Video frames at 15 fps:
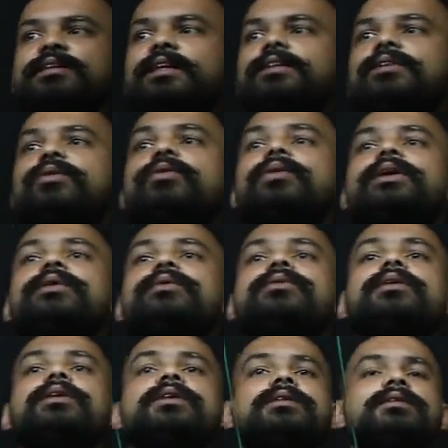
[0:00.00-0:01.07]
that go into
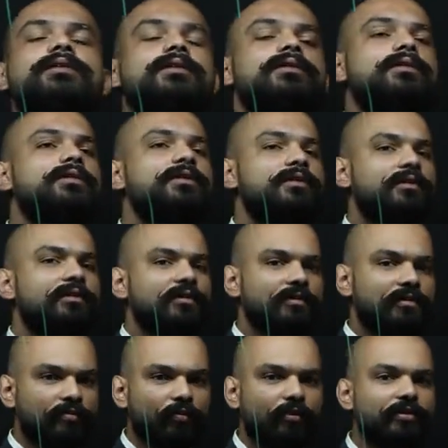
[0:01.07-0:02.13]
the
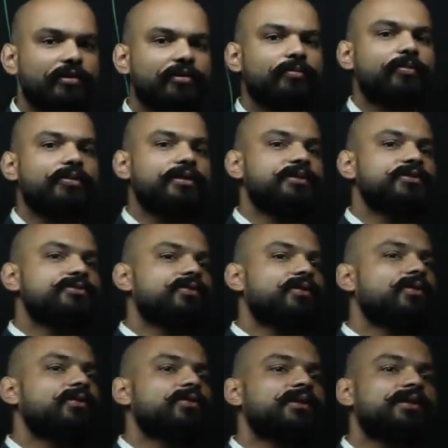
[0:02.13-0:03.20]
water bodies
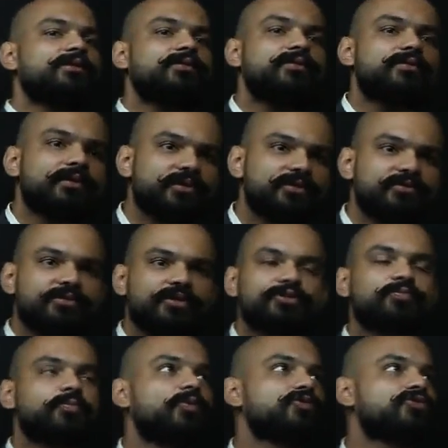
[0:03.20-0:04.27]
or that is
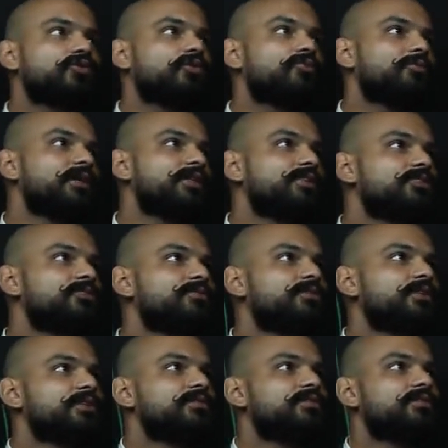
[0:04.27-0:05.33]
disposed of by these
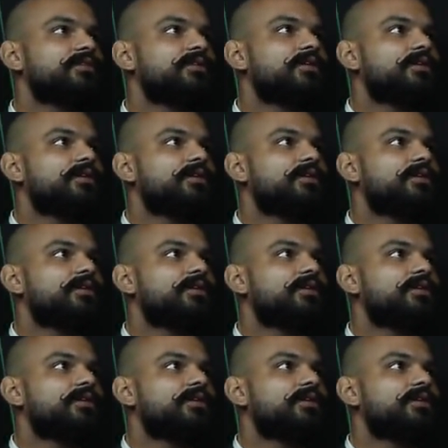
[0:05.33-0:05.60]
things.